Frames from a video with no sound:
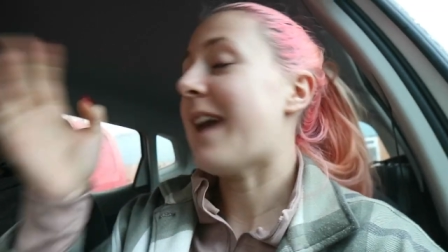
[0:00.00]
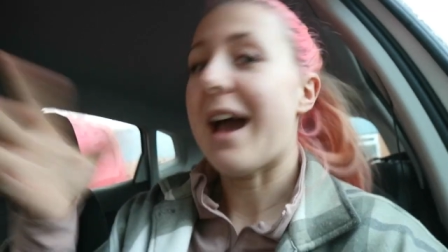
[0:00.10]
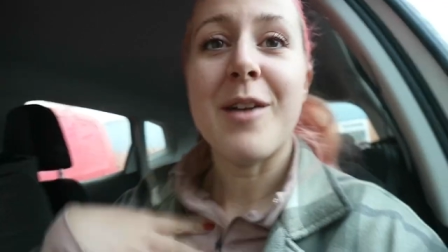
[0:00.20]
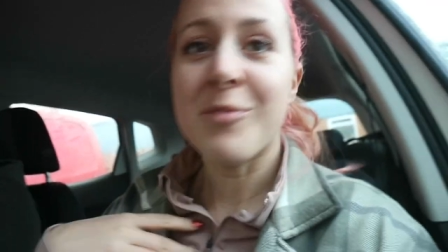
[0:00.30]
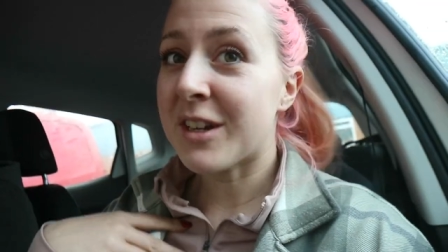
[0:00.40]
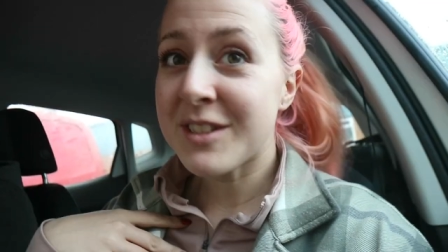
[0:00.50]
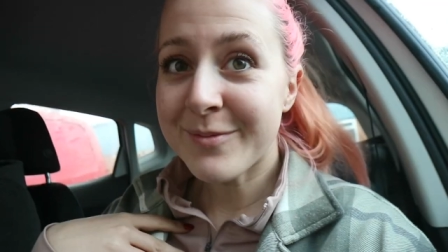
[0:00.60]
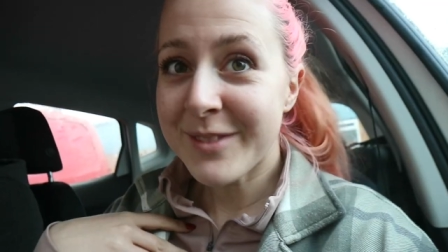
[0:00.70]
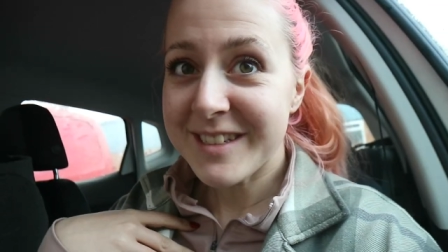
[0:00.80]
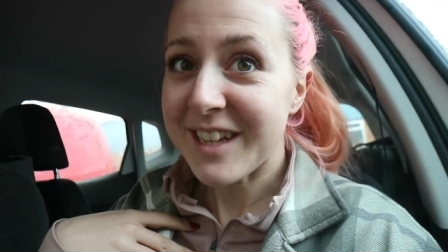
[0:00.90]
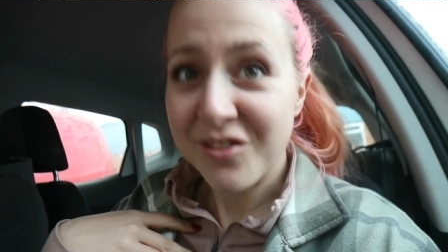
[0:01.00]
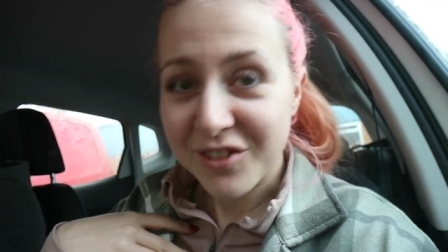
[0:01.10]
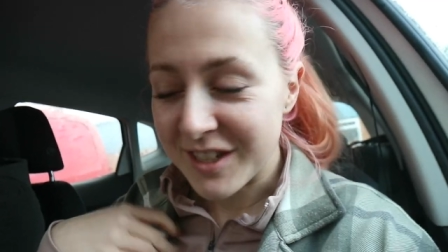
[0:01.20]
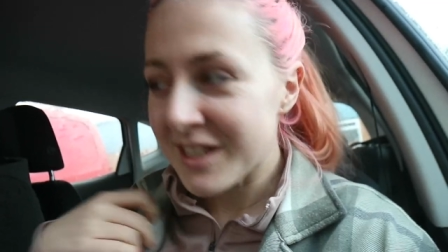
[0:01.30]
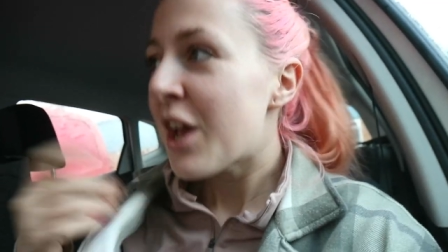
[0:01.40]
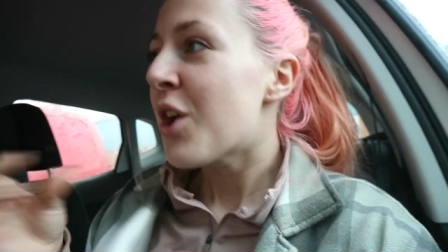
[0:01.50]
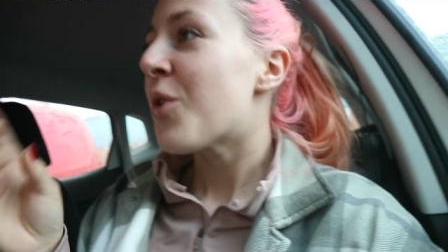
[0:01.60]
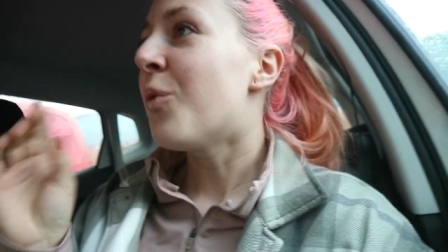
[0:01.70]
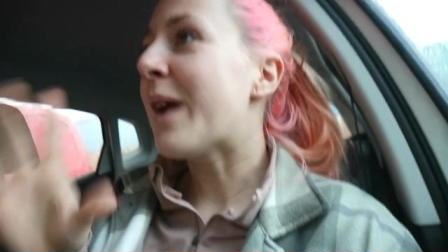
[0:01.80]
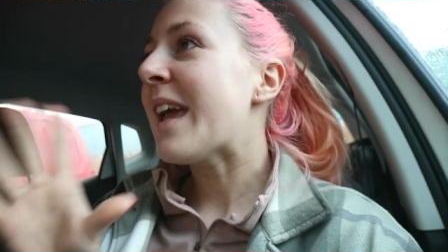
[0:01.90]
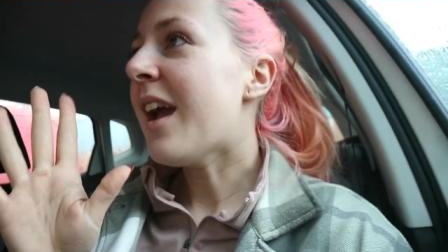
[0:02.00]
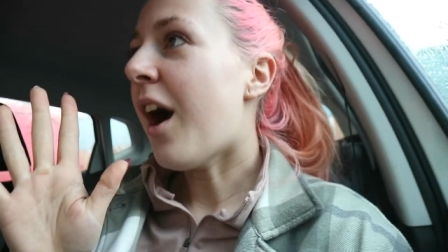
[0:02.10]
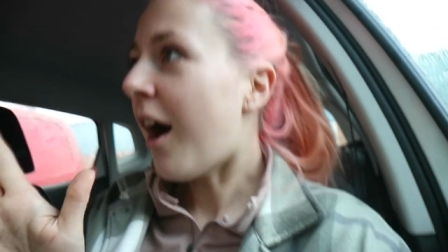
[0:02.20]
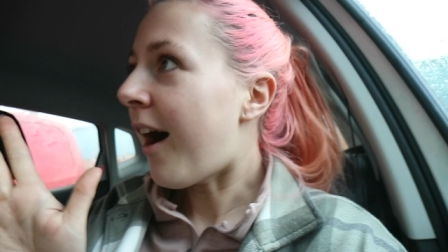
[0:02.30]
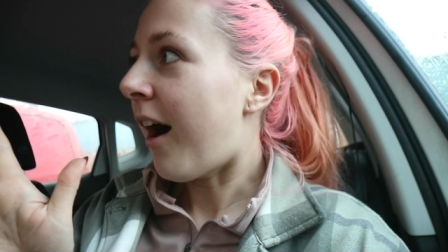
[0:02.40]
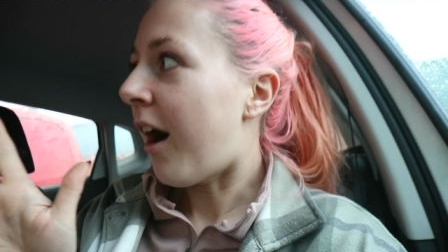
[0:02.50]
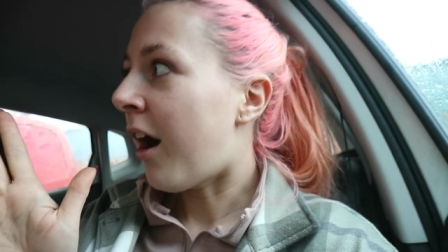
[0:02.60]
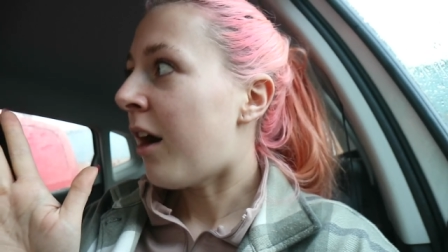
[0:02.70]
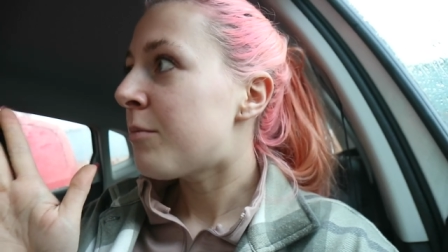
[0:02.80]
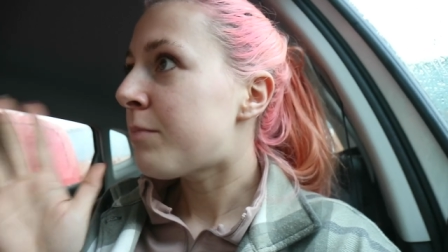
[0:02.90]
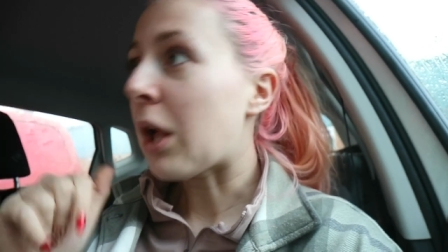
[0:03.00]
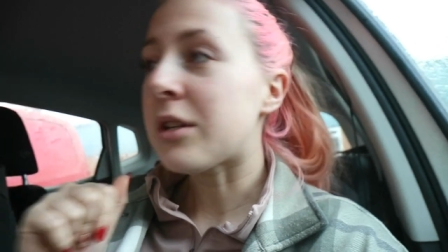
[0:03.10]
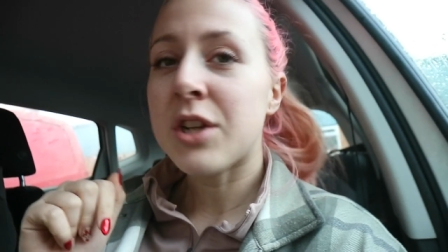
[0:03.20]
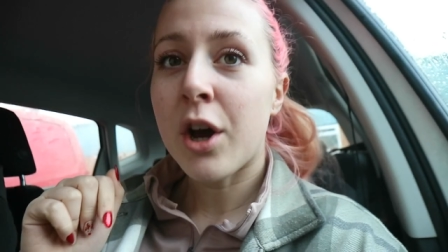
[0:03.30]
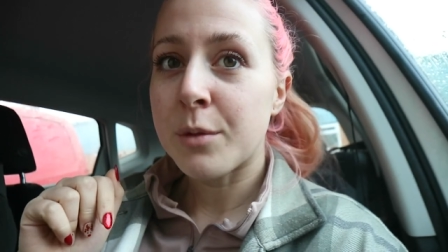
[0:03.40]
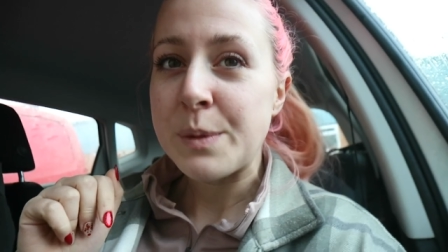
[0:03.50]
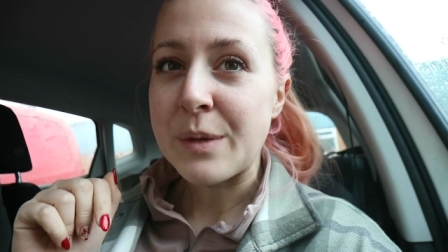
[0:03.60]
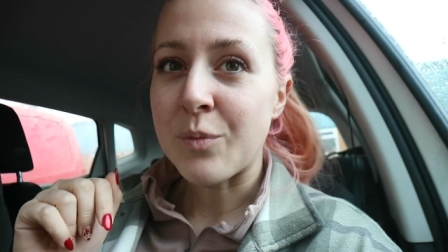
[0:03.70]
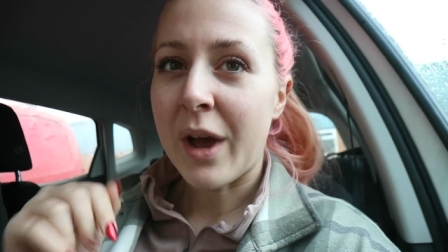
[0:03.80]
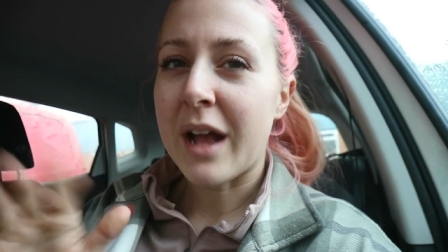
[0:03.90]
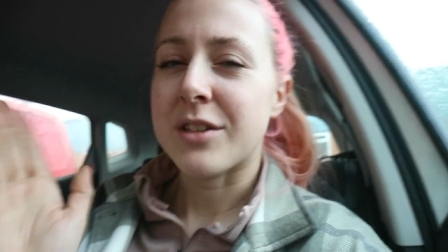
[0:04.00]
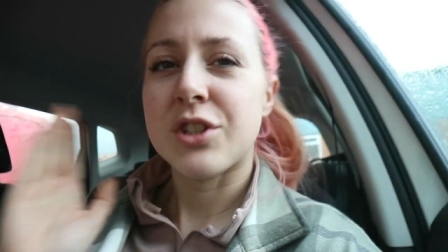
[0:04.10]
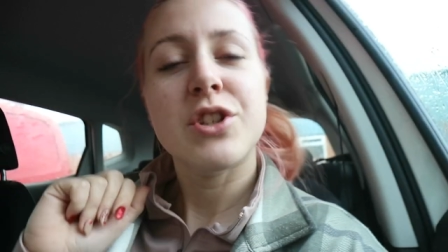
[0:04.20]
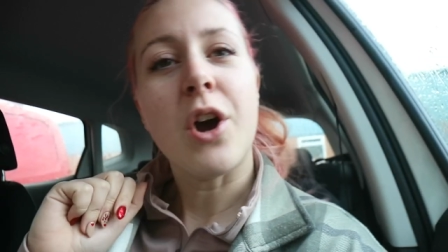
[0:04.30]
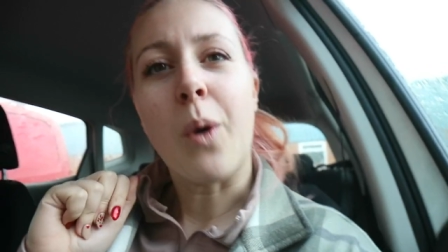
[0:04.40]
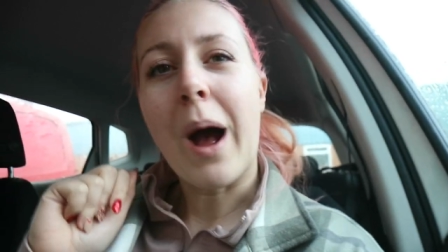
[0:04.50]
yeah, I'm wearing something different. We are pulled up somewhere. So